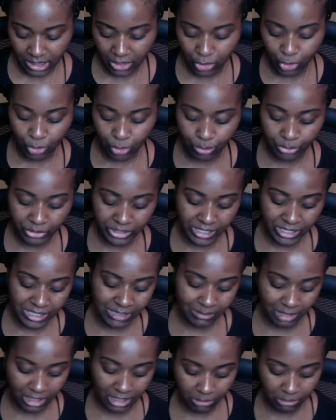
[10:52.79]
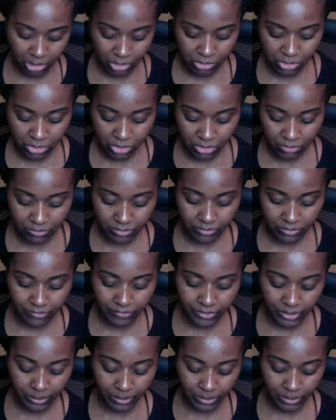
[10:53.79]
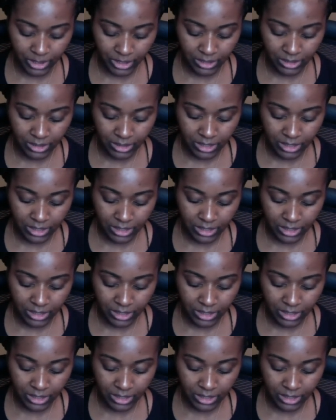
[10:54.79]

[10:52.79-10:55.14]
Who brings me emotional fulfillment?